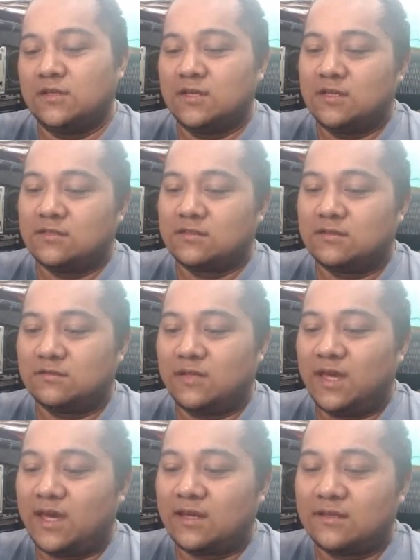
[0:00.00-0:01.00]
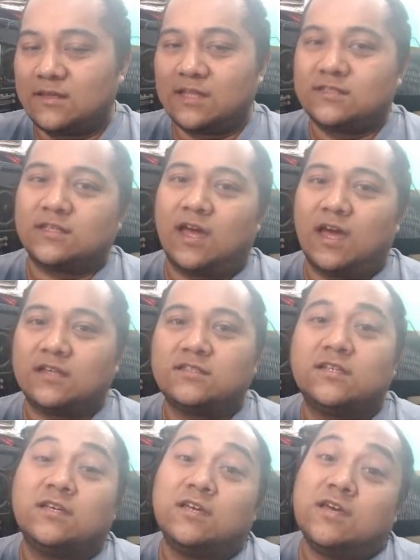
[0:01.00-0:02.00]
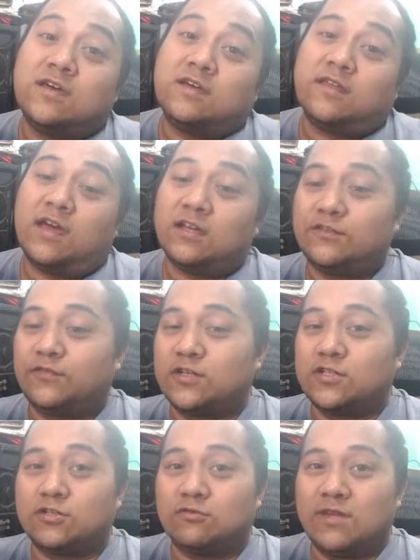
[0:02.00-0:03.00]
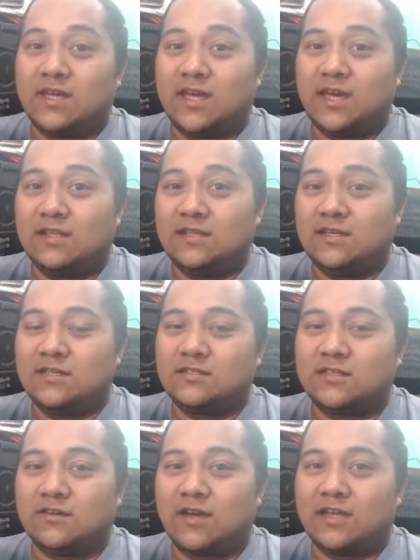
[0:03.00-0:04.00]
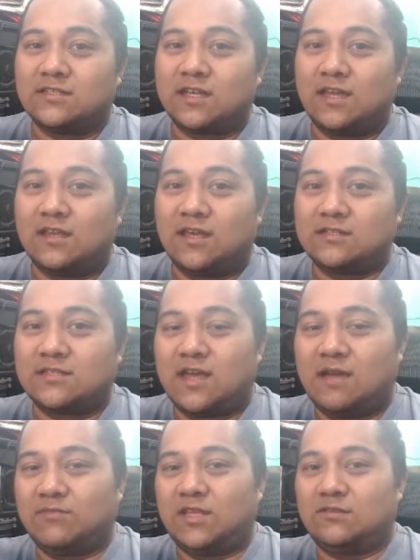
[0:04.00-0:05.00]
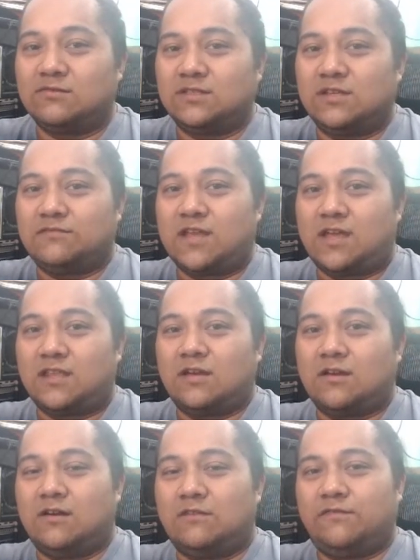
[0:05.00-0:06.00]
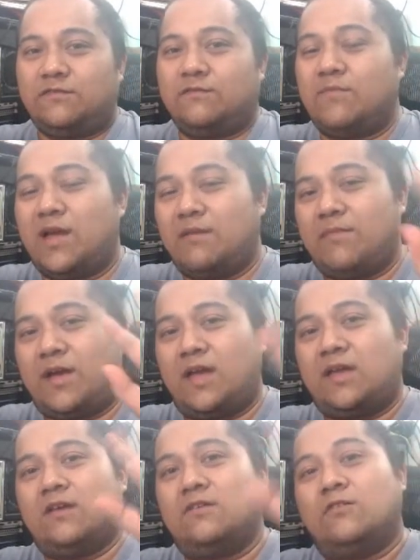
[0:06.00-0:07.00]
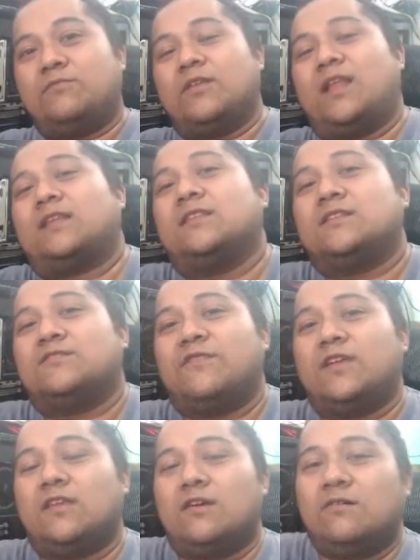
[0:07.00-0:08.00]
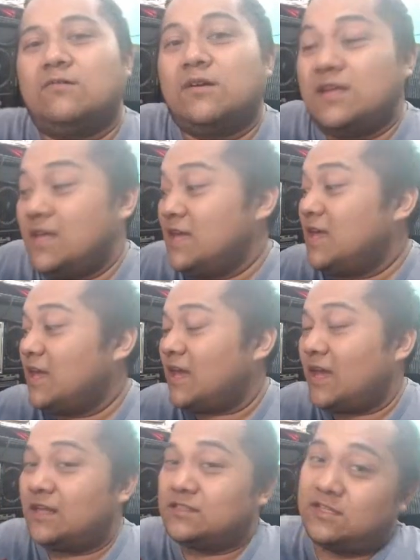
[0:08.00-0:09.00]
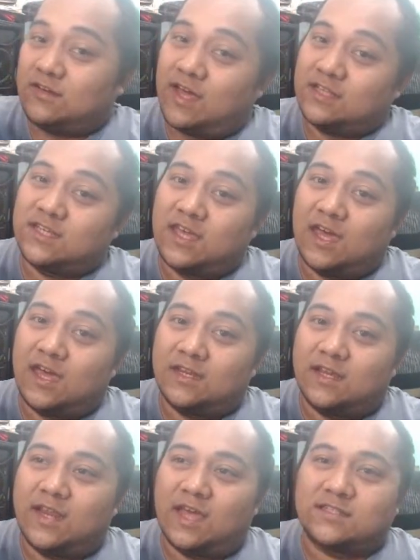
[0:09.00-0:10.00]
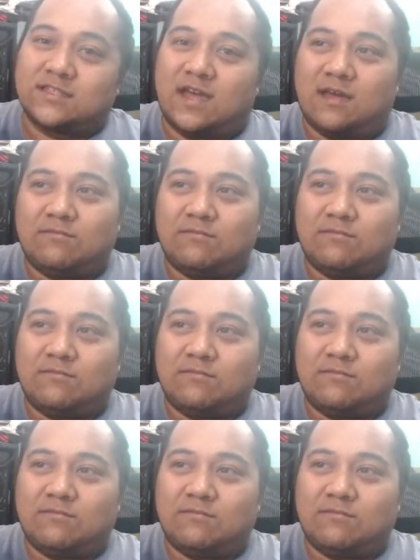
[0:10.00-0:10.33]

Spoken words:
So yeah, that's it, guys. Thanks for tuning in. See you guys again next time. Tito Steef signing off. Bye bye. Hope you liked this video, and I'll see you guys again next time.